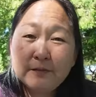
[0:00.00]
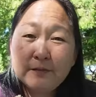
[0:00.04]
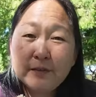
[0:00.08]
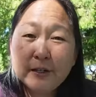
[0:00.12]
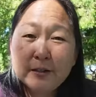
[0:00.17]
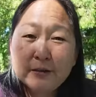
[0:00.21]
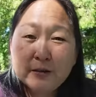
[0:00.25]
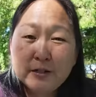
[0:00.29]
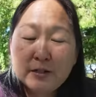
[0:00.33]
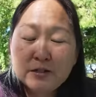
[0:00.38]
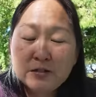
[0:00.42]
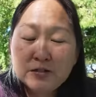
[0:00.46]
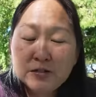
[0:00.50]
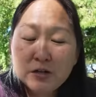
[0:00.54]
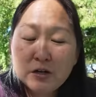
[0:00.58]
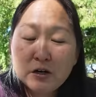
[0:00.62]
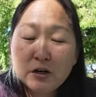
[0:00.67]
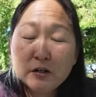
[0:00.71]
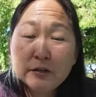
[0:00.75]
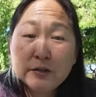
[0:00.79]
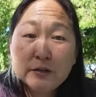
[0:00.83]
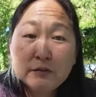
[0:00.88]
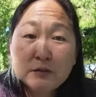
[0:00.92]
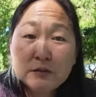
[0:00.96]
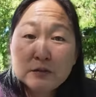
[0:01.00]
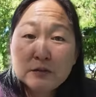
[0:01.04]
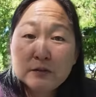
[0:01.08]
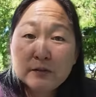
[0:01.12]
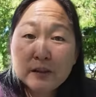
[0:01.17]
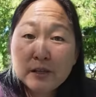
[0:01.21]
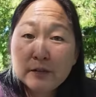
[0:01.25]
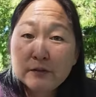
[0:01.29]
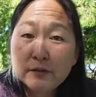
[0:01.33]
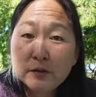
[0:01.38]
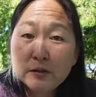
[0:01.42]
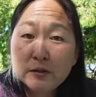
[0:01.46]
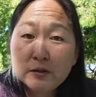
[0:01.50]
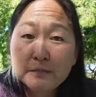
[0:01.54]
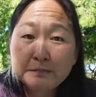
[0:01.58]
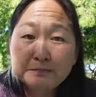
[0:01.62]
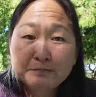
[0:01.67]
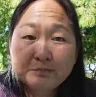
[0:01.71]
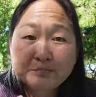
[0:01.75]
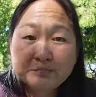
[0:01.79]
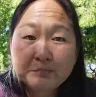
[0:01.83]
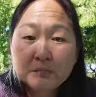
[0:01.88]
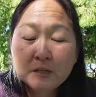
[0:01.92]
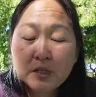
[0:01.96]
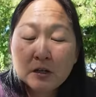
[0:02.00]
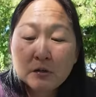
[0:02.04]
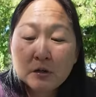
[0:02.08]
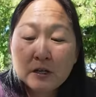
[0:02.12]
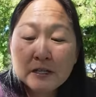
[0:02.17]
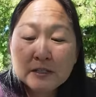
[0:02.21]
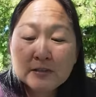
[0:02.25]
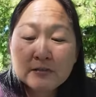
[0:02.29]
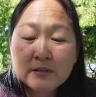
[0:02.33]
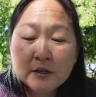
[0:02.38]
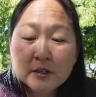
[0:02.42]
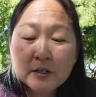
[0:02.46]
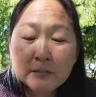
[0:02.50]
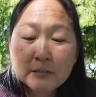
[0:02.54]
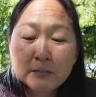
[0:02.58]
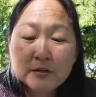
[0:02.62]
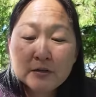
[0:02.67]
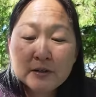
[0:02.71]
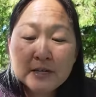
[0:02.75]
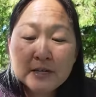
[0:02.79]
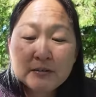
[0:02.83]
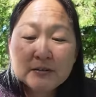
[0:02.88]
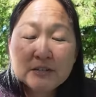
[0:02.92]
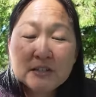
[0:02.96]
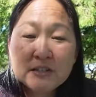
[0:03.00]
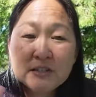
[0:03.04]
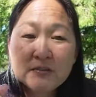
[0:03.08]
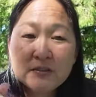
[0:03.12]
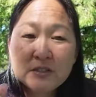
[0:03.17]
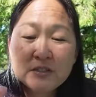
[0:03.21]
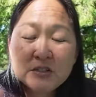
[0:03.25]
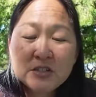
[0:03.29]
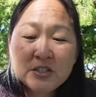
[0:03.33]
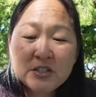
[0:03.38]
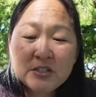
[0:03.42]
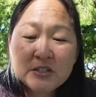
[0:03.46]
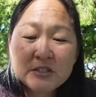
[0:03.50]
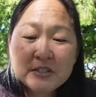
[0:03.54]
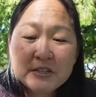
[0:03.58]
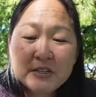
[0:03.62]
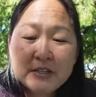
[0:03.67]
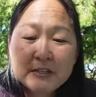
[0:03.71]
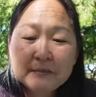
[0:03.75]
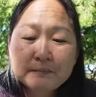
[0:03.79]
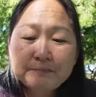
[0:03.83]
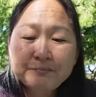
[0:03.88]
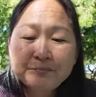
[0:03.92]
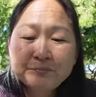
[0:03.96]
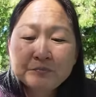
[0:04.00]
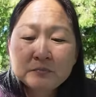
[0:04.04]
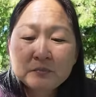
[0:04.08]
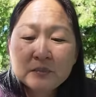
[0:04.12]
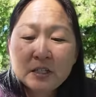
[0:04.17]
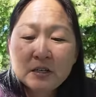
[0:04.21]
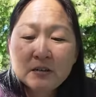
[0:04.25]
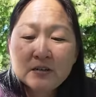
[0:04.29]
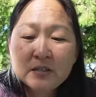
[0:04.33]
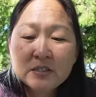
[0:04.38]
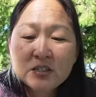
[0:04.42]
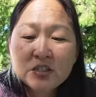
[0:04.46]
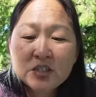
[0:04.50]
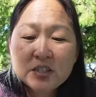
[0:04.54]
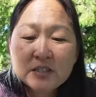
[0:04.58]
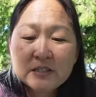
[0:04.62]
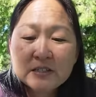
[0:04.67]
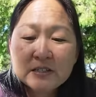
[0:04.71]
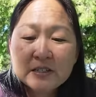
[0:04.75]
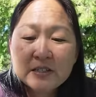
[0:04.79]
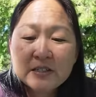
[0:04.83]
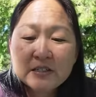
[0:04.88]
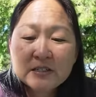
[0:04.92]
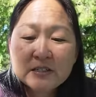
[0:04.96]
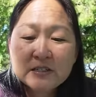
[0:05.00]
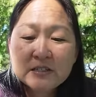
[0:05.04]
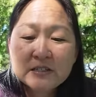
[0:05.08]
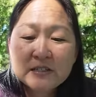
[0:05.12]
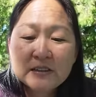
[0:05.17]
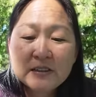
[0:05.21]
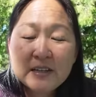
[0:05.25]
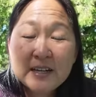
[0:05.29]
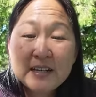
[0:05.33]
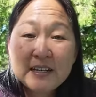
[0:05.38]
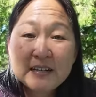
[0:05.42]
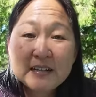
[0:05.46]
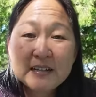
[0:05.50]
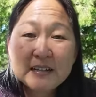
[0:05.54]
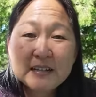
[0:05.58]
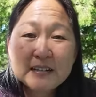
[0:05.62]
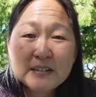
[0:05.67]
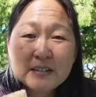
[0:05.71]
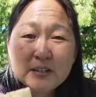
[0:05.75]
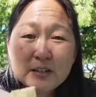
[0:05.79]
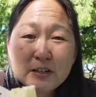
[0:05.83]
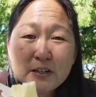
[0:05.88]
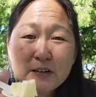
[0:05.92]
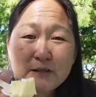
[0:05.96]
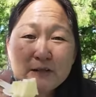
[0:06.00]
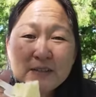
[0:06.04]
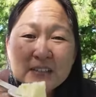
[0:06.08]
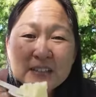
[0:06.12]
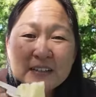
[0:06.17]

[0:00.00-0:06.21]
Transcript: Very strong yuzu flavor. It's very pronounced in this cheesecake. The cheesecake is light, soft,